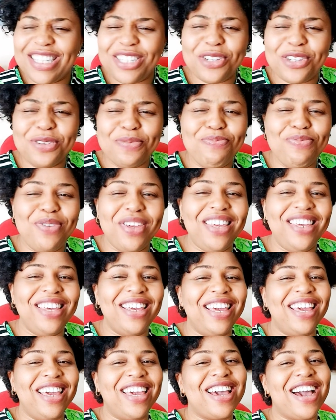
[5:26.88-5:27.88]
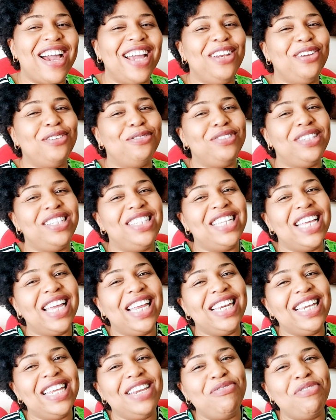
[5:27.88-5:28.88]
should be a kind of
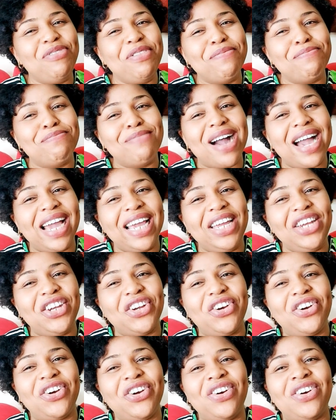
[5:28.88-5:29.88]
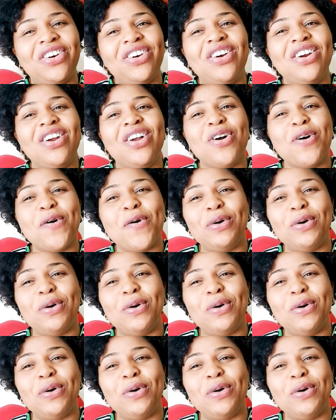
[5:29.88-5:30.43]
daily reminder